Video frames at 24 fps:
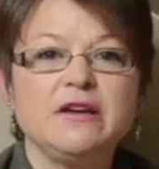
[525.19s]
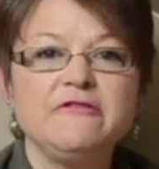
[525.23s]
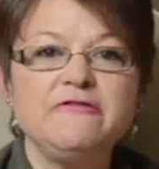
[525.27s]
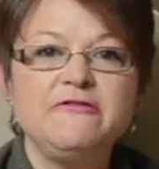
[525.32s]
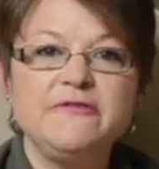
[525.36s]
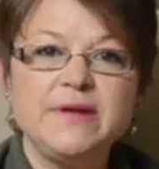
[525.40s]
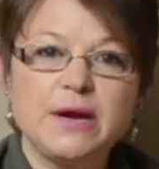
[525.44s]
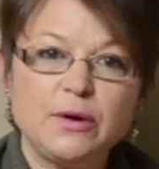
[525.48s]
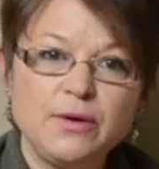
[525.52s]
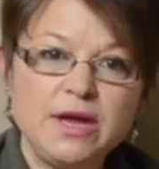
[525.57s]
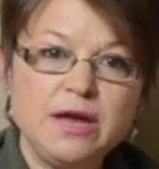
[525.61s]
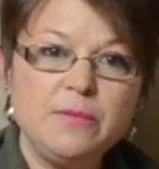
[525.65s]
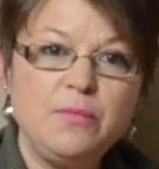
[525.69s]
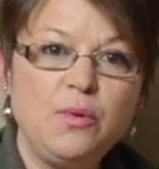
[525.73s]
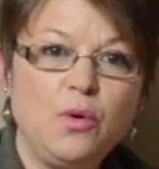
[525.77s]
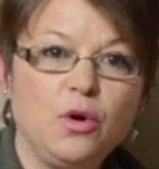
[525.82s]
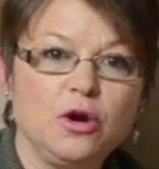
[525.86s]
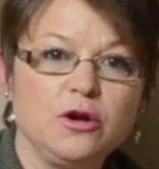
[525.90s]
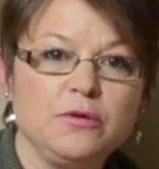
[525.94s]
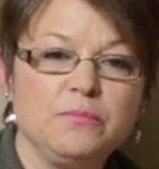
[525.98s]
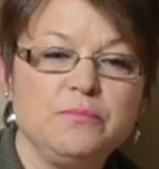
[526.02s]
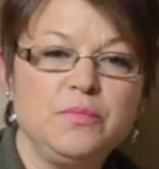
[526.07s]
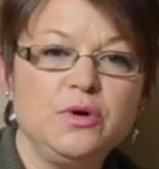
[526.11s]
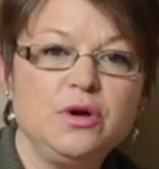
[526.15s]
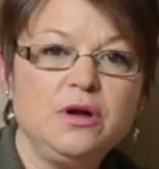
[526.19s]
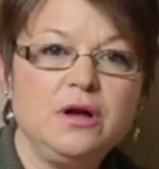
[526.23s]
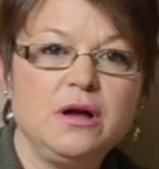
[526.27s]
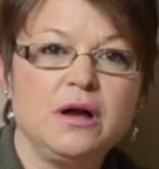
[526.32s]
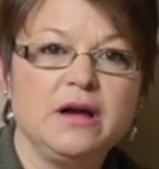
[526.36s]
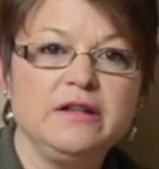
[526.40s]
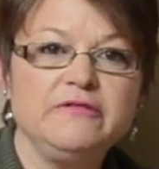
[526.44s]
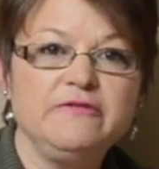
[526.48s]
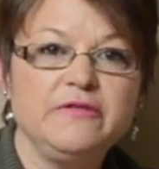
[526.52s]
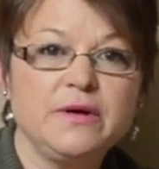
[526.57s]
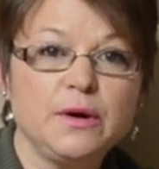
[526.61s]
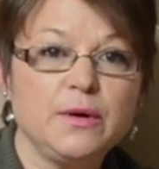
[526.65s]
A very important book
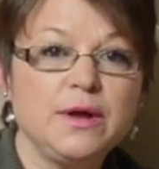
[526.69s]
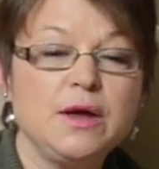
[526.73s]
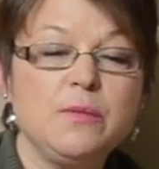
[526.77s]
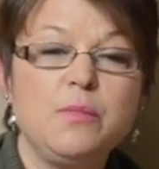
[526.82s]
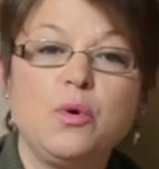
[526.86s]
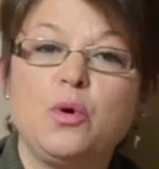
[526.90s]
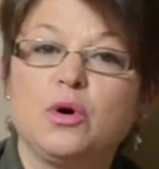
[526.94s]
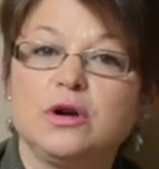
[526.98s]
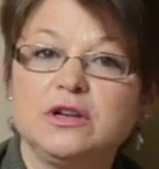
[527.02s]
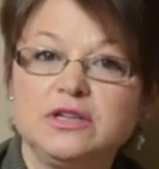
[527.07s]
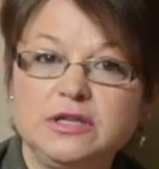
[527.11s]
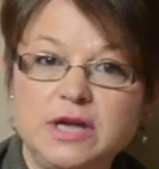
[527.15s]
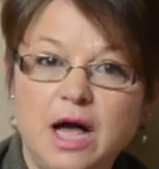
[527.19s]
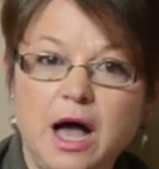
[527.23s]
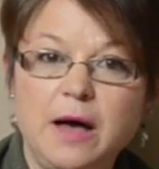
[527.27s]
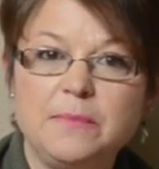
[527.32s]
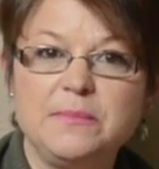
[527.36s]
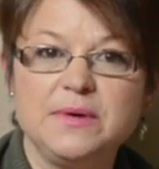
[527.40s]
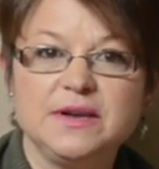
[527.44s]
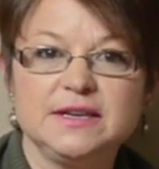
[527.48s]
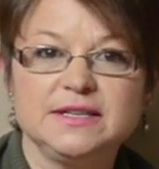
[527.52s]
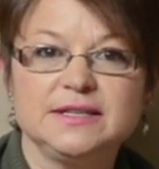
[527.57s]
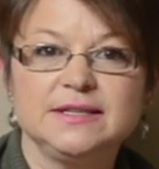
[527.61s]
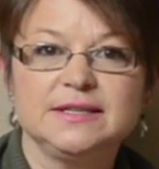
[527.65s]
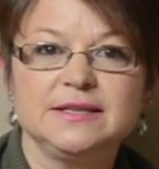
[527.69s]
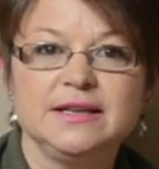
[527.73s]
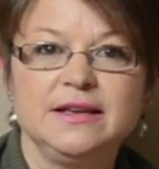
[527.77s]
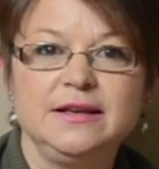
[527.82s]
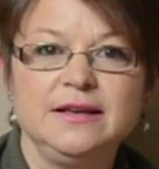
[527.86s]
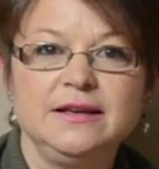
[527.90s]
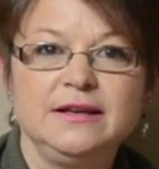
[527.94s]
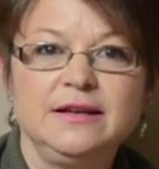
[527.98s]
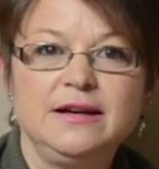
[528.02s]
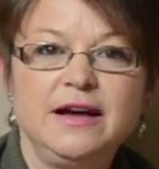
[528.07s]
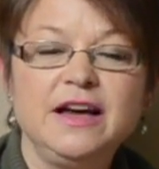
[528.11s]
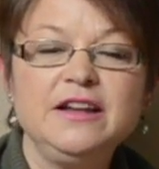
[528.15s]
on very important topics,
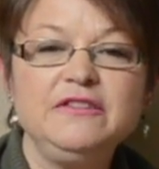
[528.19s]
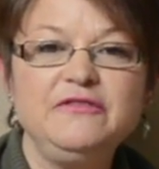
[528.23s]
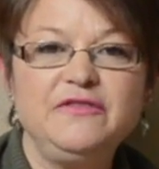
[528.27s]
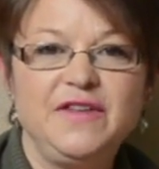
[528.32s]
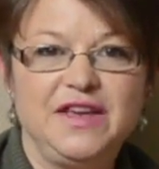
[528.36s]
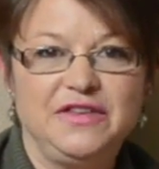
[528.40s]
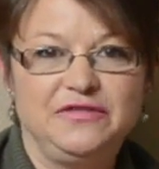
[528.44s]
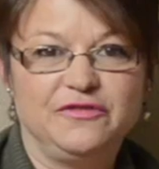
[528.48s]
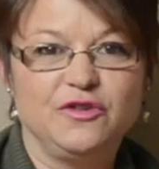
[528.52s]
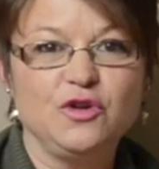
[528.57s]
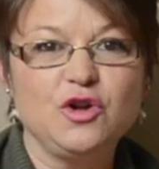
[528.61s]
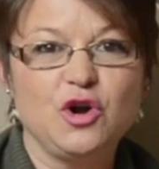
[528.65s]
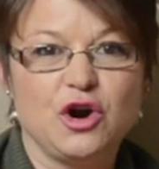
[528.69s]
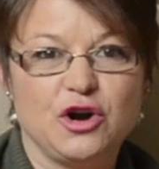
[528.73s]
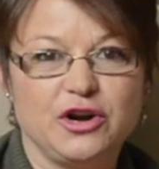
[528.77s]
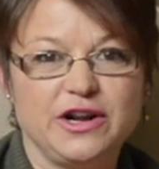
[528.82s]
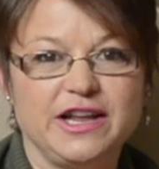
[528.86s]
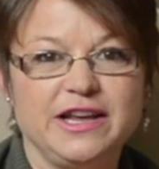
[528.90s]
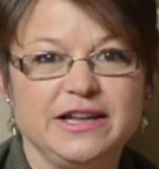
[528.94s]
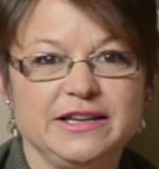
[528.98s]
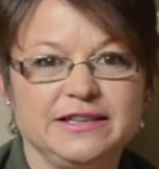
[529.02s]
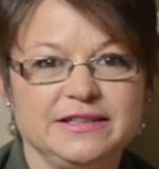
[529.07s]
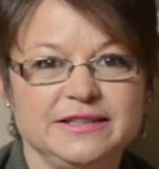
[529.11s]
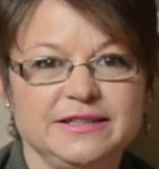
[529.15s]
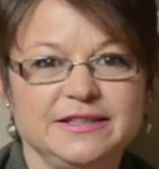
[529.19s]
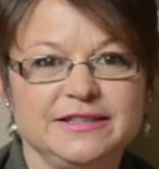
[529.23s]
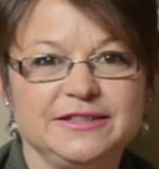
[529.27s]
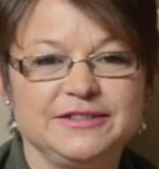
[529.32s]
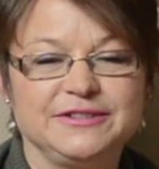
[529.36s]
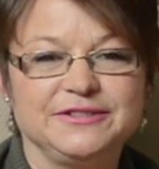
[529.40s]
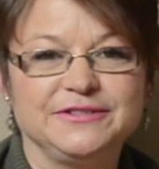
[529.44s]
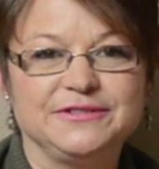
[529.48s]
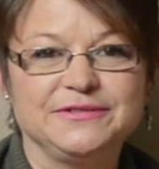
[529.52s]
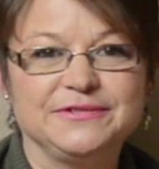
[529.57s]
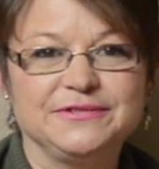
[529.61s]
Unfaithful Guardians.